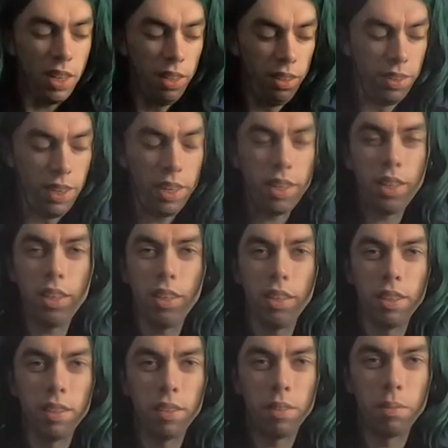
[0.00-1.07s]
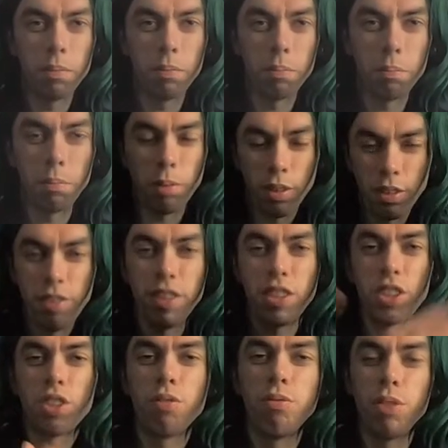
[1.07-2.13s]
their
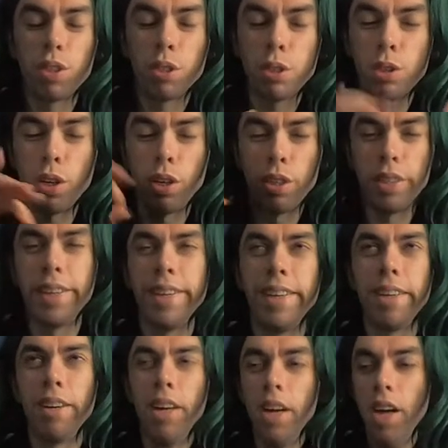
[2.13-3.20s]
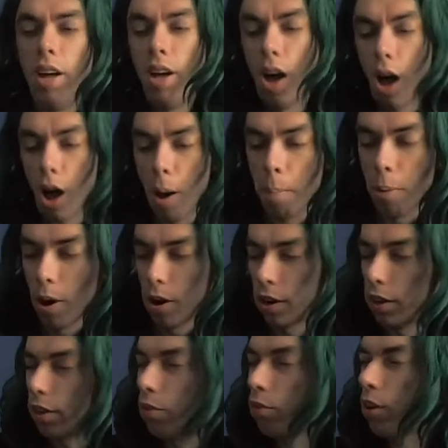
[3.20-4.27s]
privilege was starting
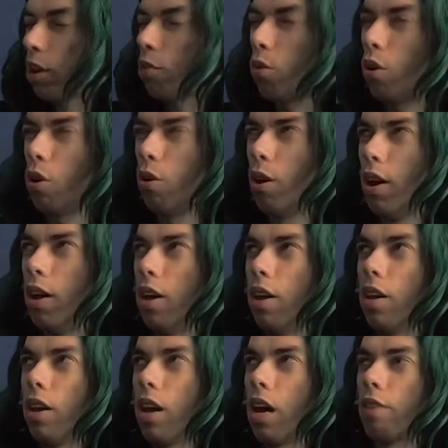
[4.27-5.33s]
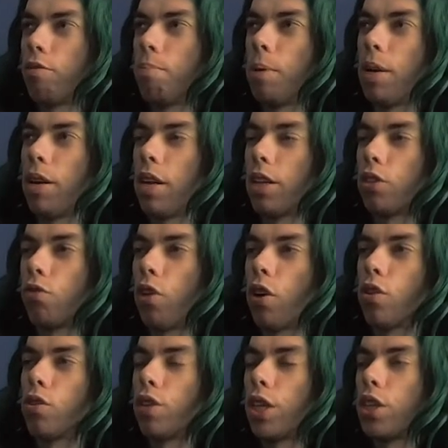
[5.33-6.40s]
apart and their will life be less
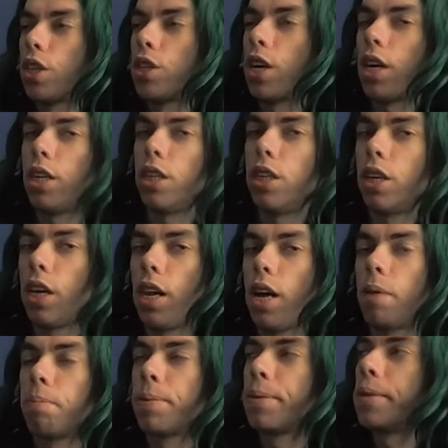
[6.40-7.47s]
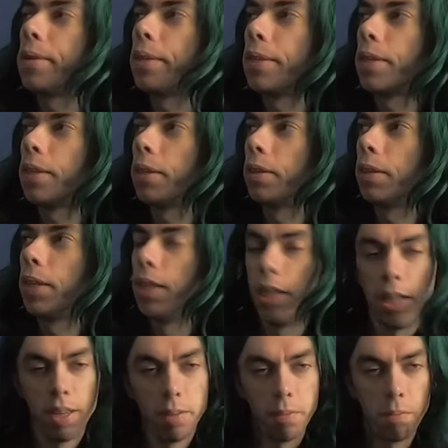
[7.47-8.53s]
fair as society collapsed.
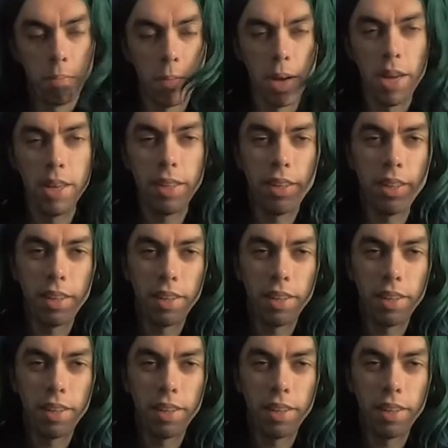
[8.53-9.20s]
Man,